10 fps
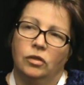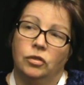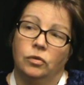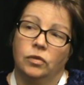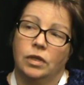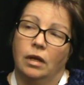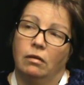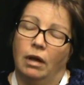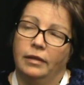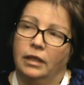Sure. So
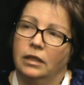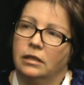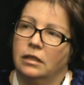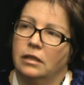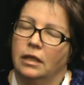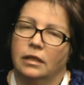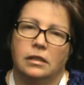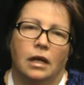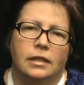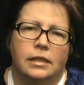I think this is an
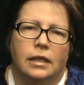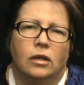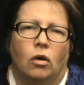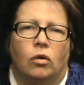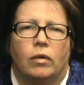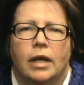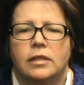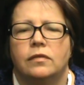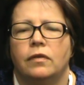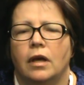exciting
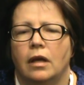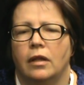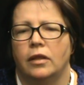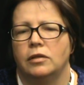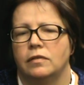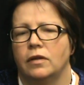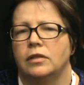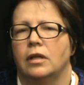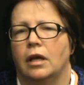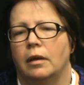congress for those of us
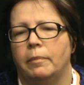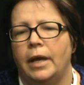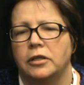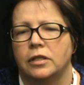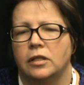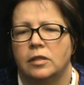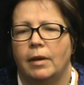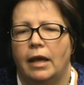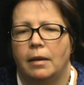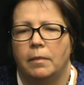that are passionate
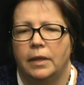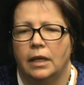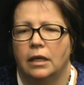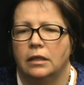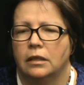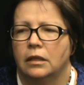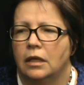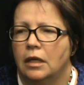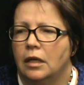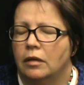about MPN
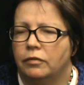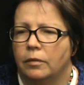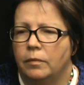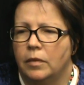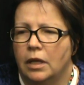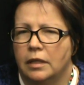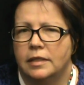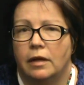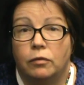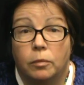from
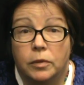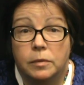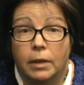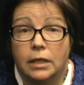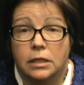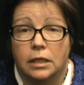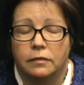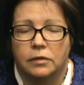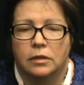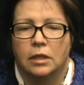several
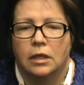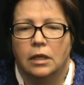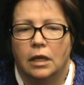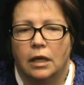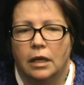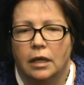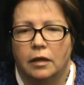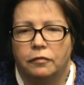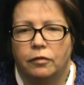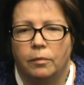perspectives.
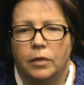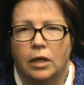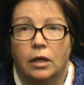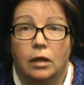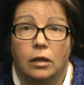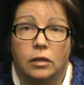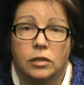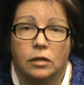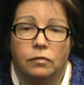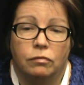From the
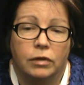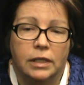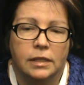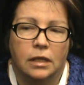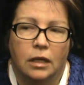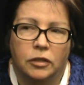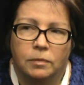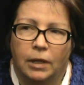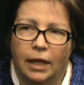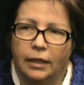sort of research
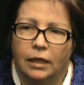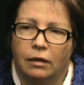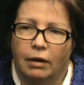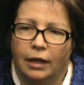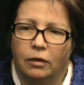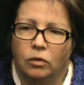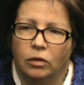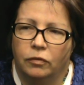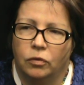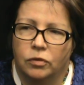molecular angle,
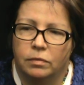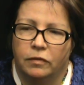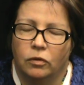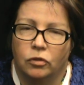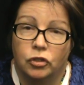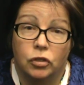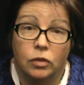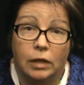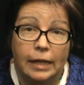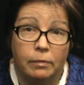of course, we've got
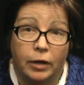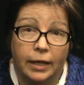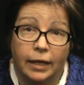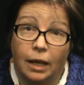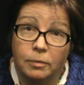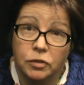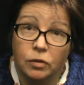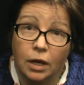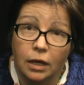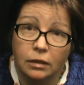2 late-breaking
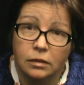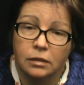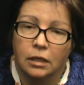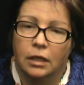abstracts.